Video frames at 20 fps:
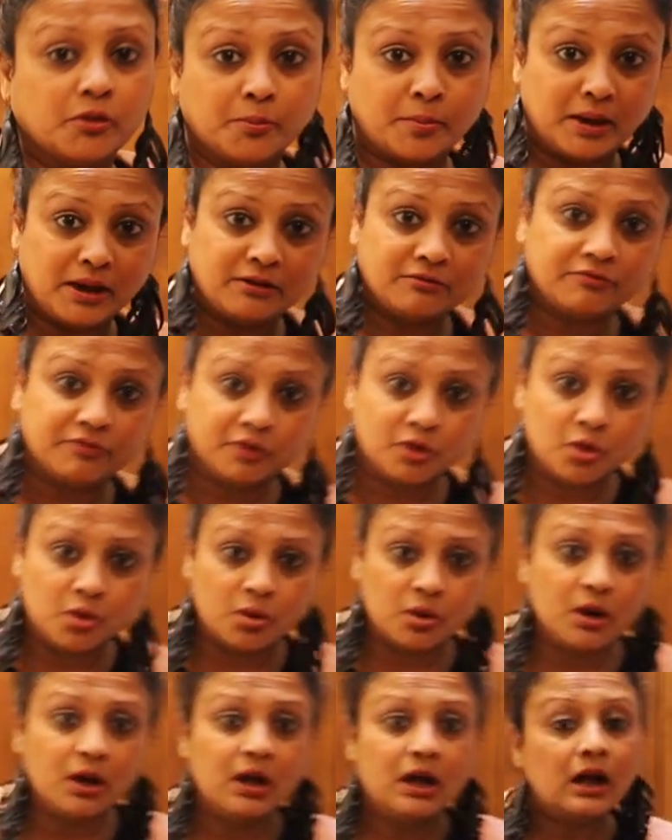the main
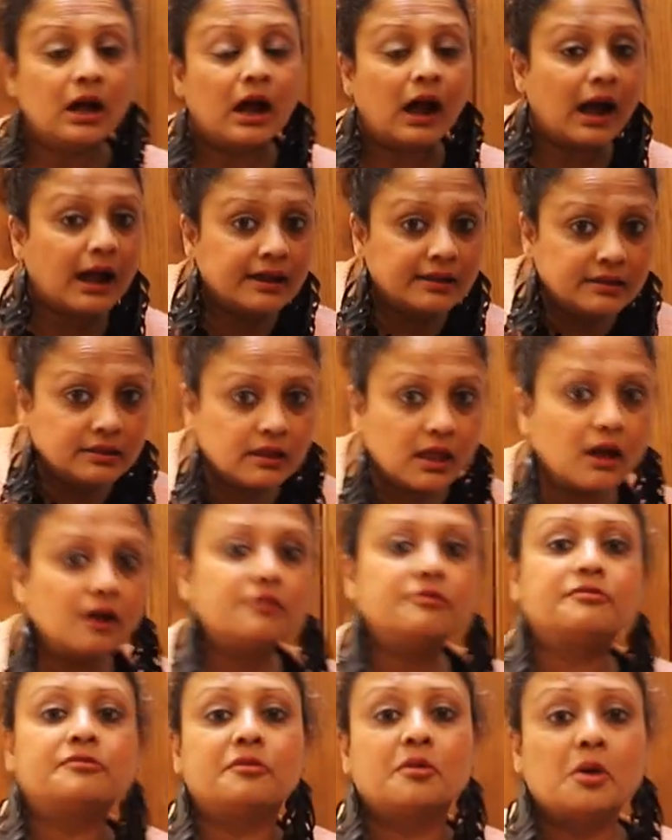floor. I
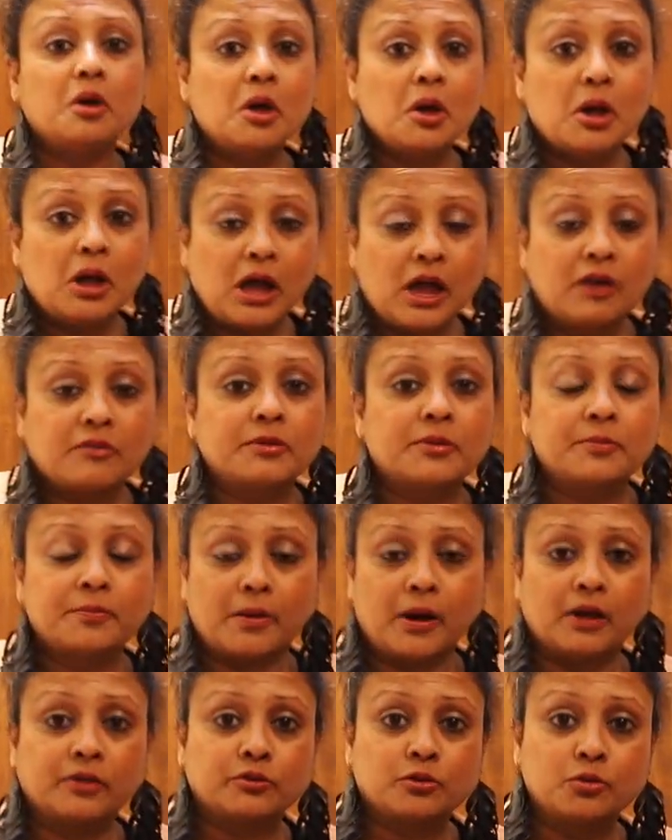love having
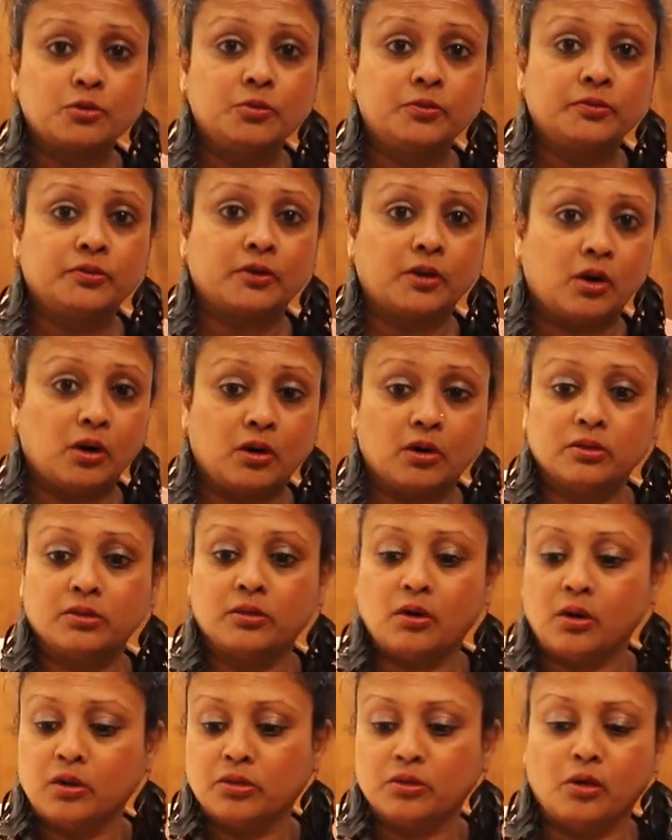bathrooms on,
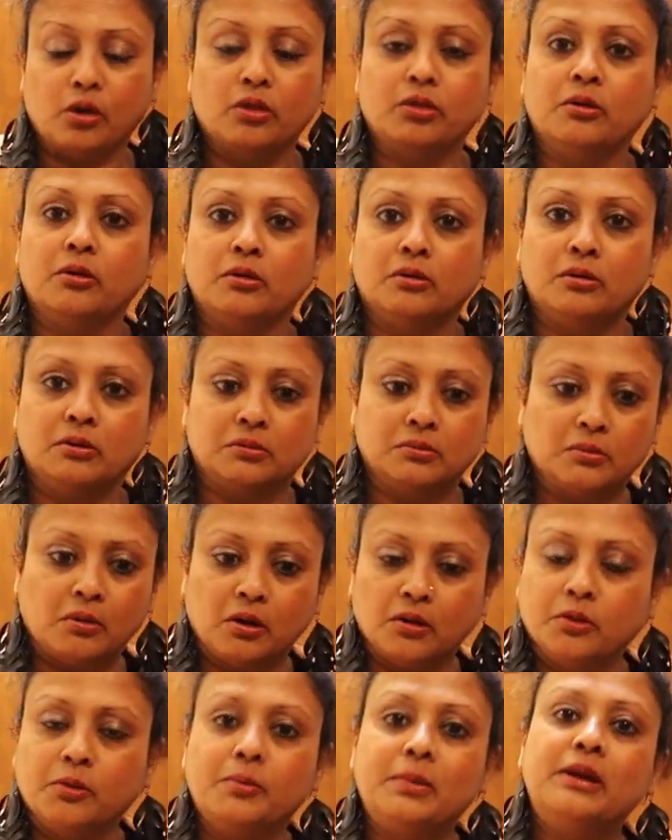on, on, the,
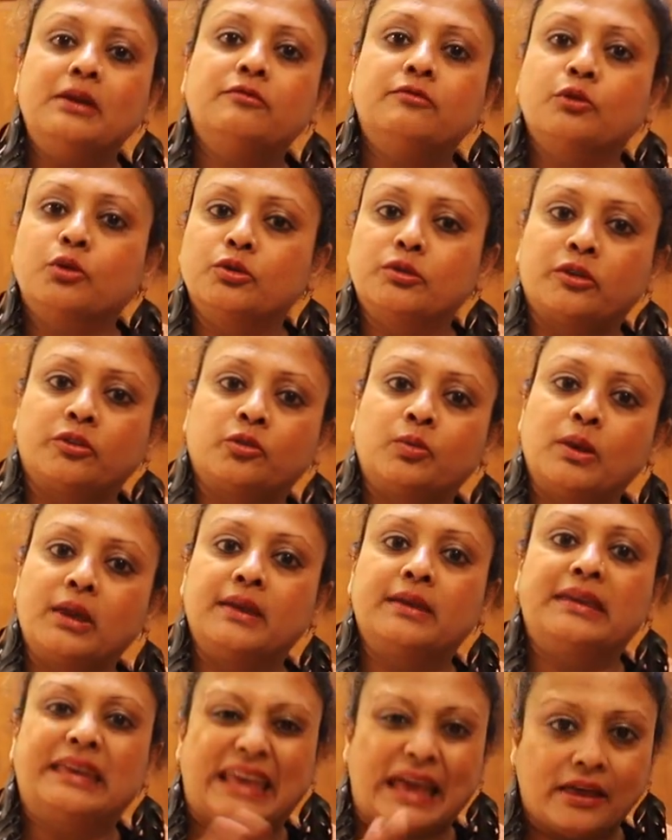on the main floor. This
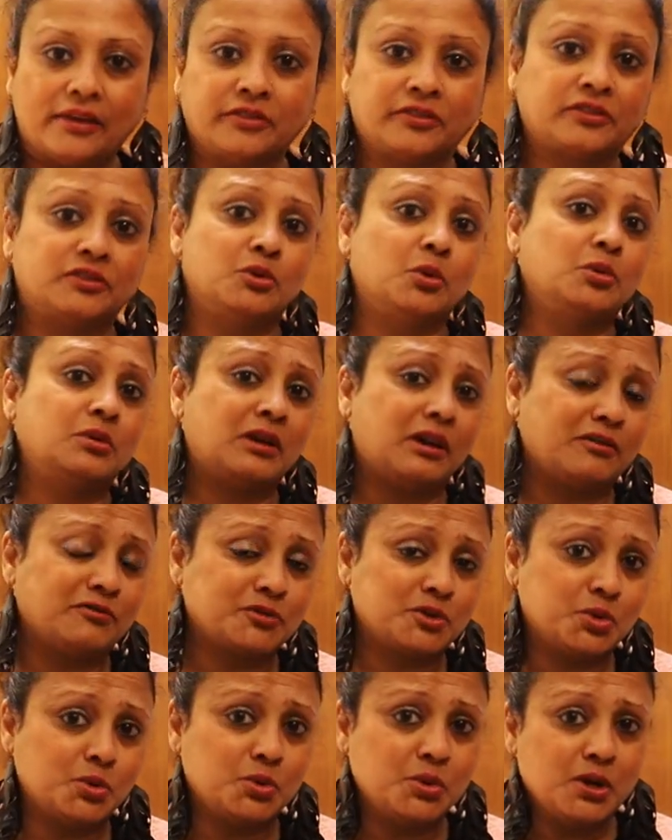way guests don't have
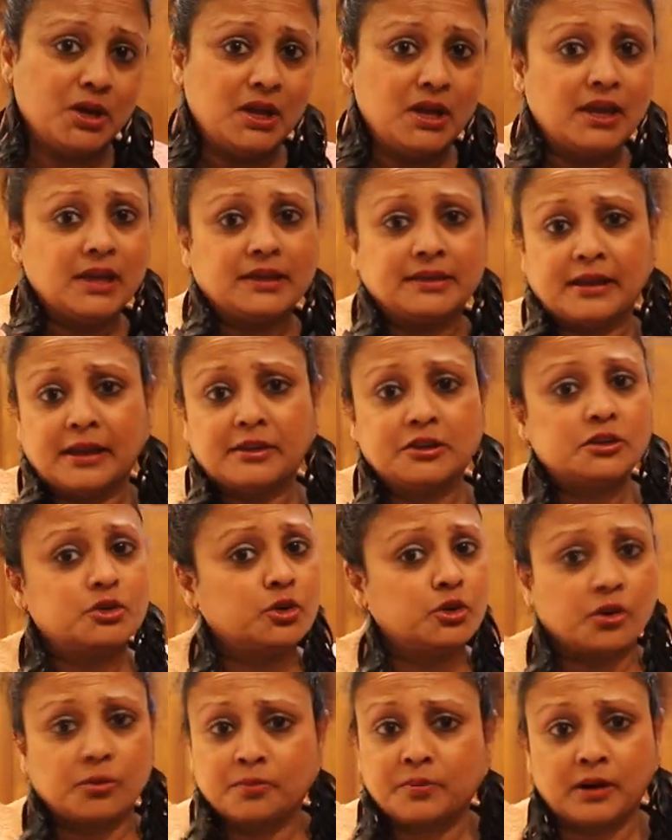to get into
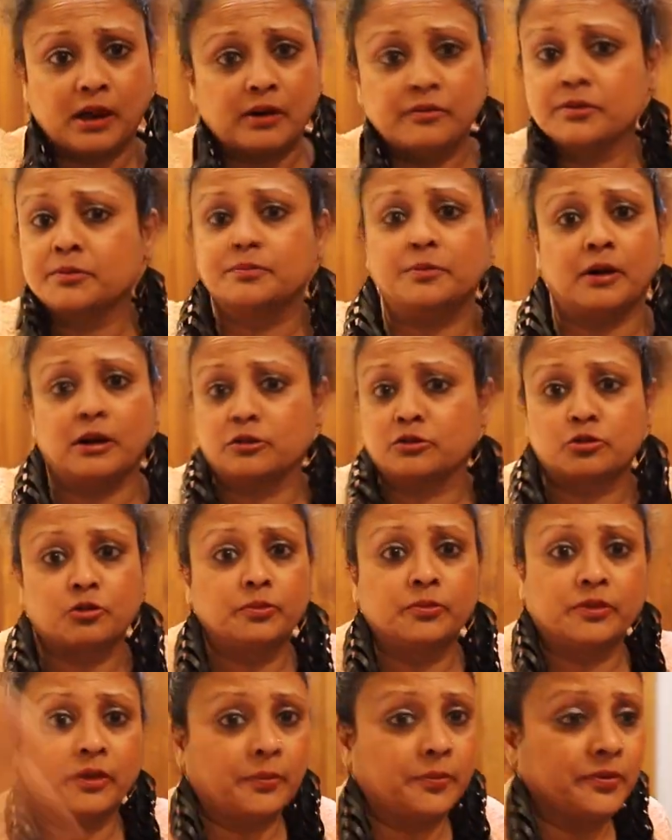your private
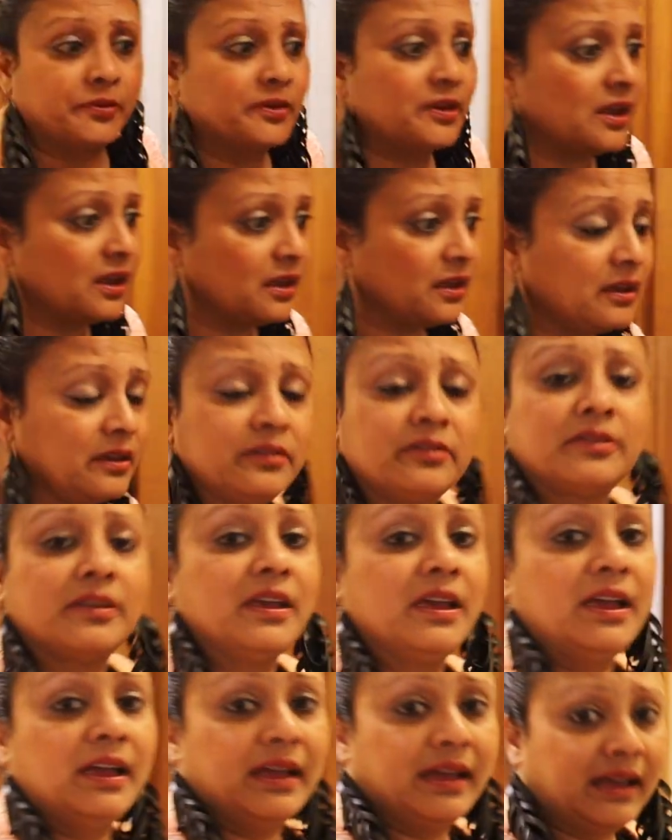bathrooms upstairs
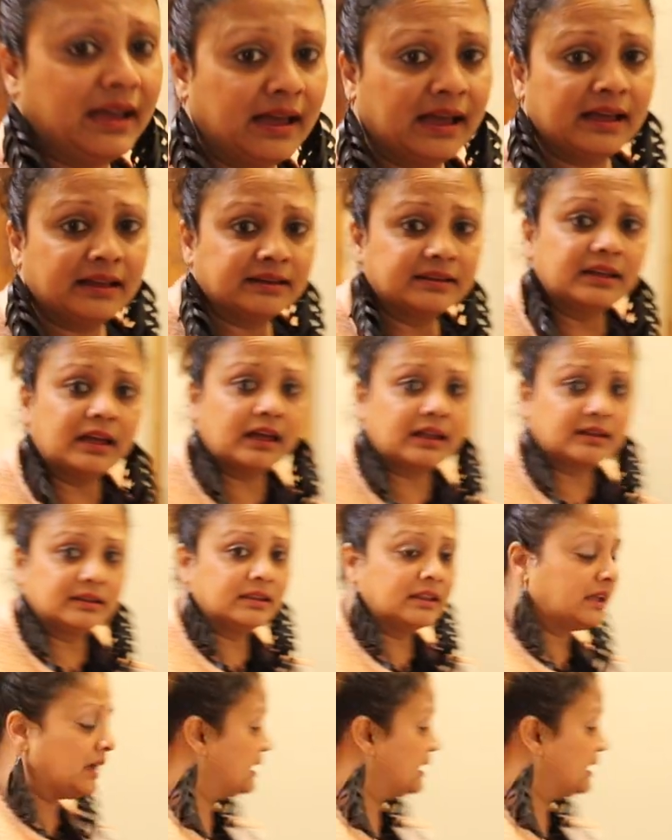and, and,